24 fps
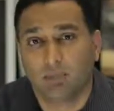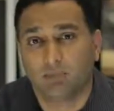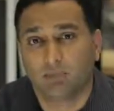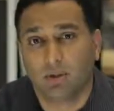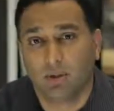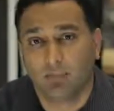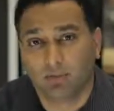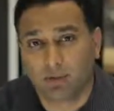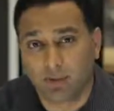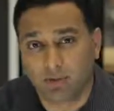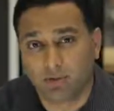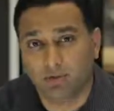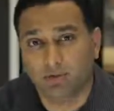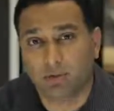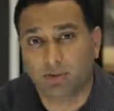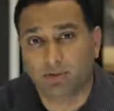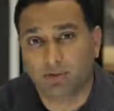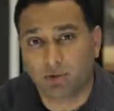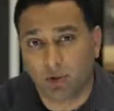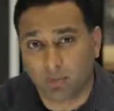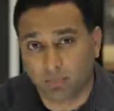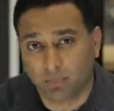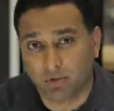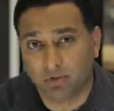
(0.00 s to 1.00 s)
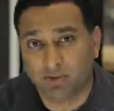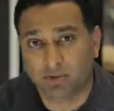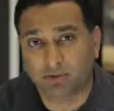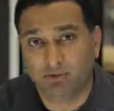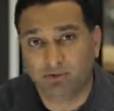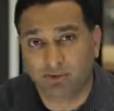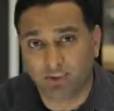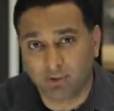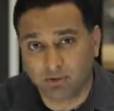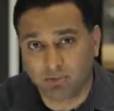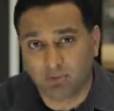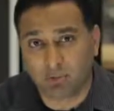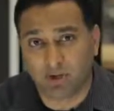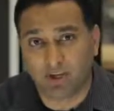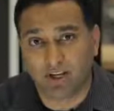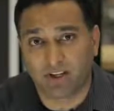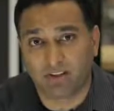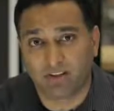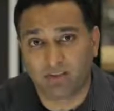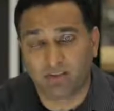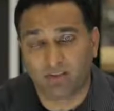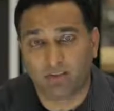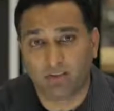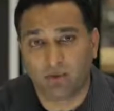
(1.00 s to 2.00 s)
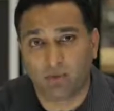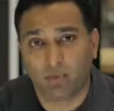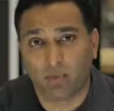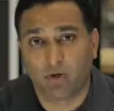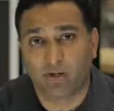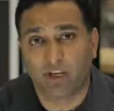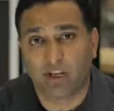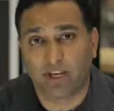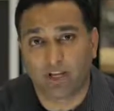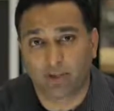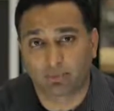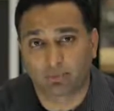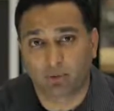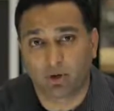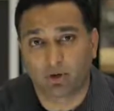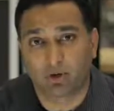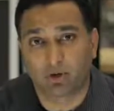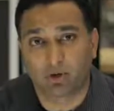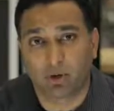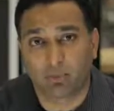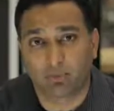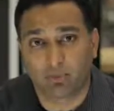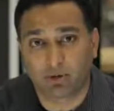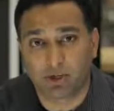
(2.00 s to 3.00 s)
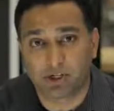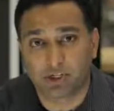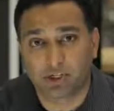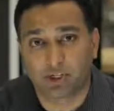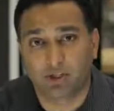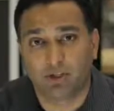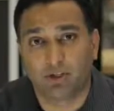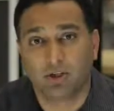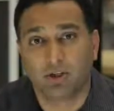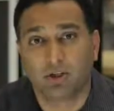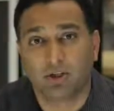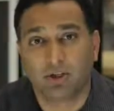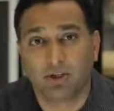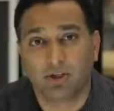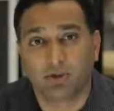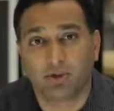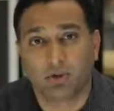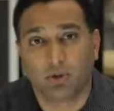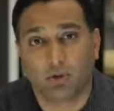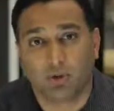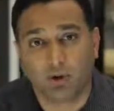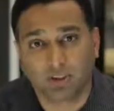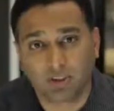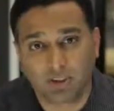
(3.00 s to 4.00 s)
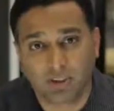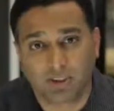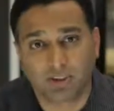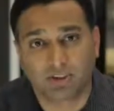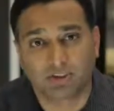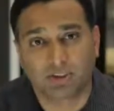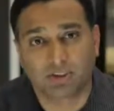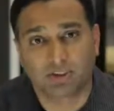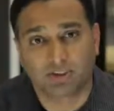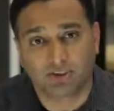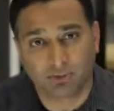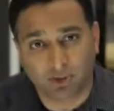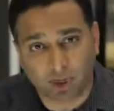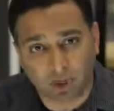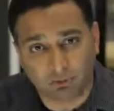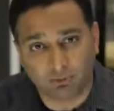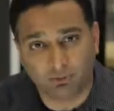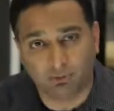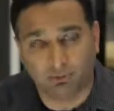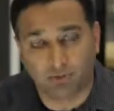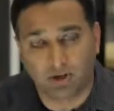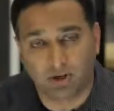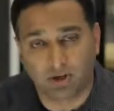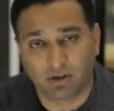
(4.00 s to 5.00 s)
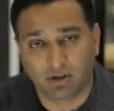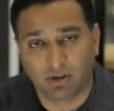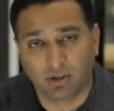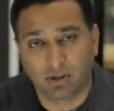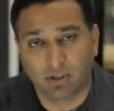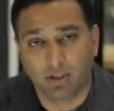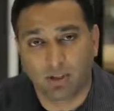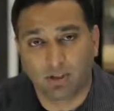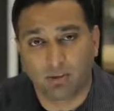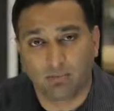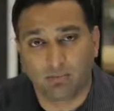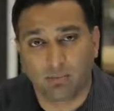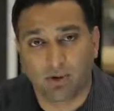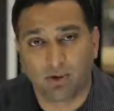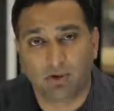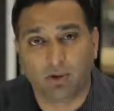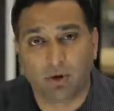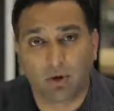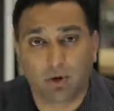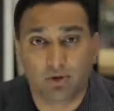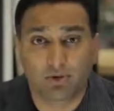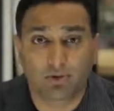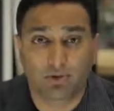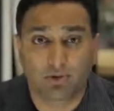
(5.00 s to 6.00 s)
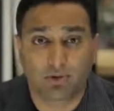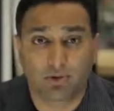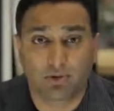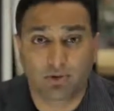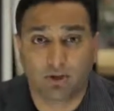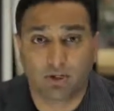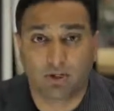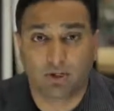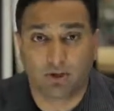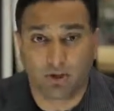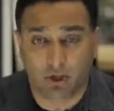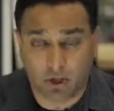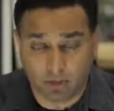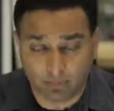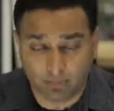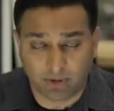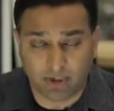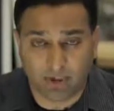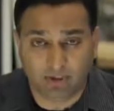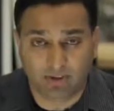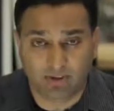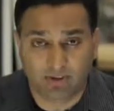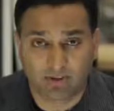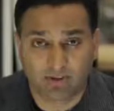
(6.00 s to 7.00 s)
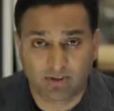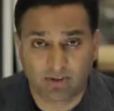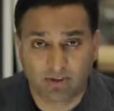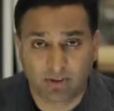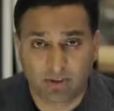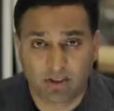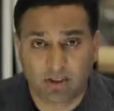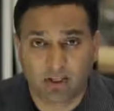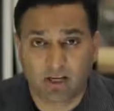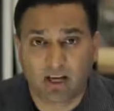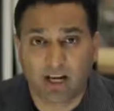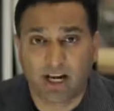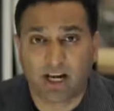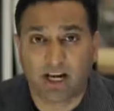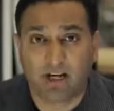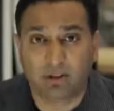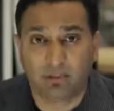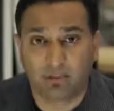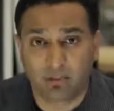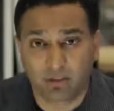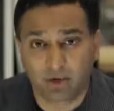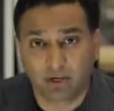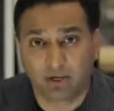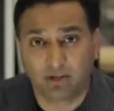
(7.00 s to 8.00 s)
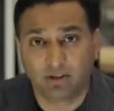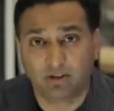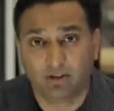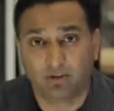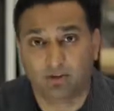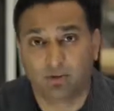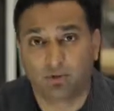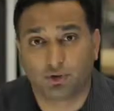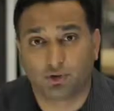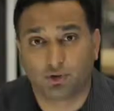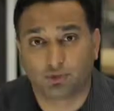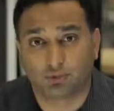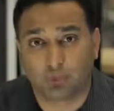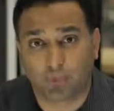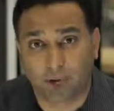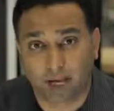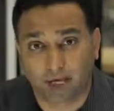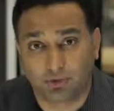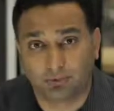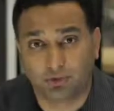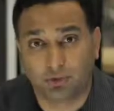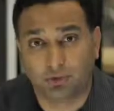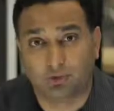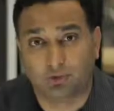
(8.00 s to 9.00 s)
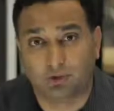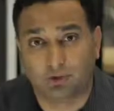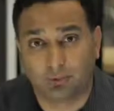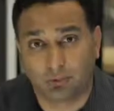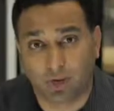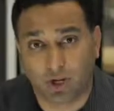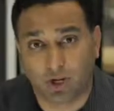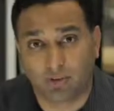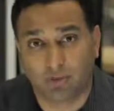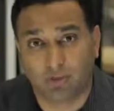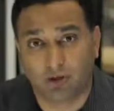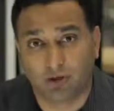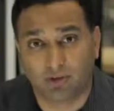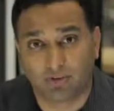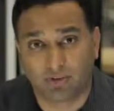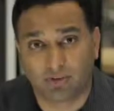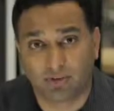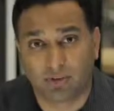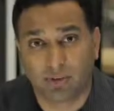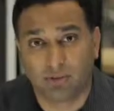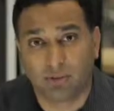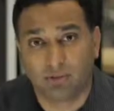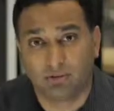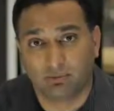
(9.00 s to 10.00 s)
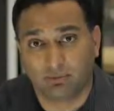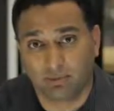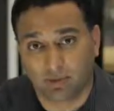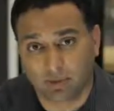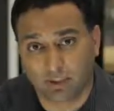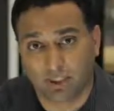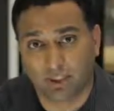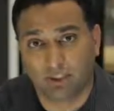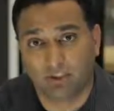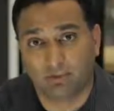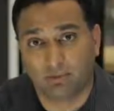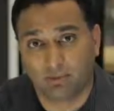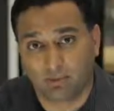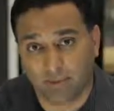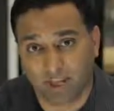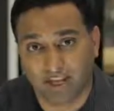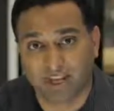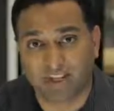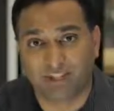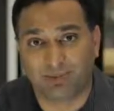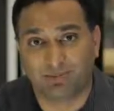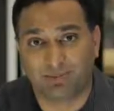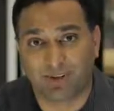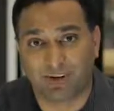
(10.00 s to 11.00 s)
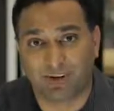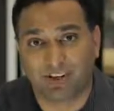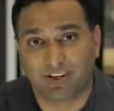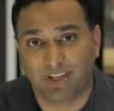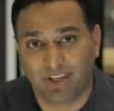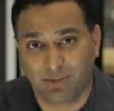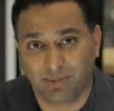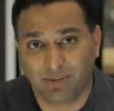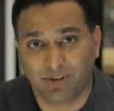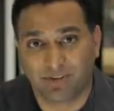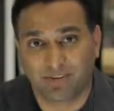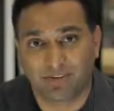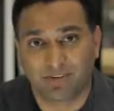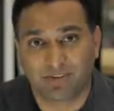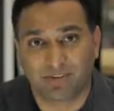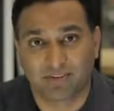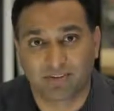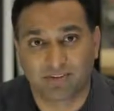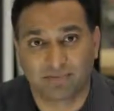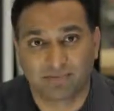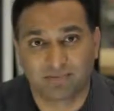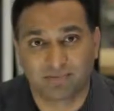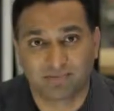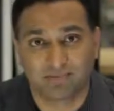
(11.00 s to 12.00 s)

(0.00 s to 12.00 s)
But by using compressive displays, we can exploit compression not just in software, but also in optics, and bring those bandwidth requirements within manageable limits.